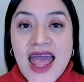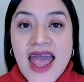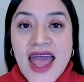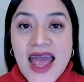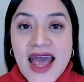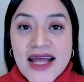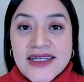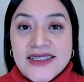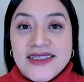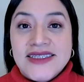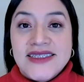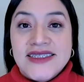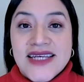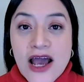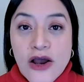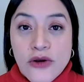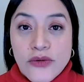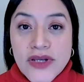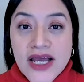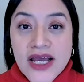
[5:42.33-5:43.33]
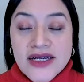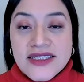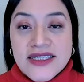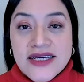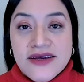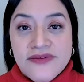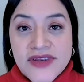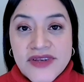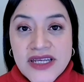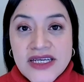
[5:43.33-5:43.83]
and Sound
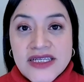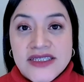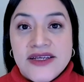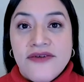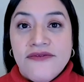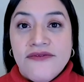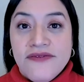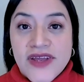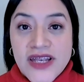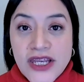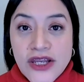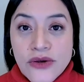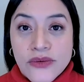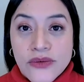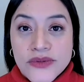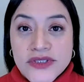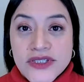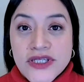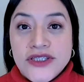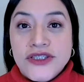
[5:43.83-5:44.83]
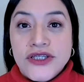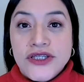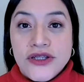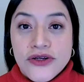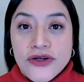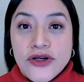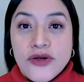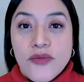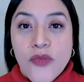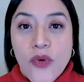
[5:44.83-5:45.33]
Activities videos to
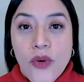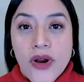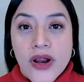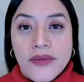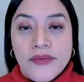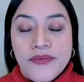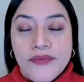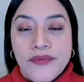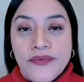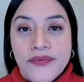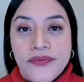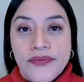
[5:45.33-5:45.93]
learn more.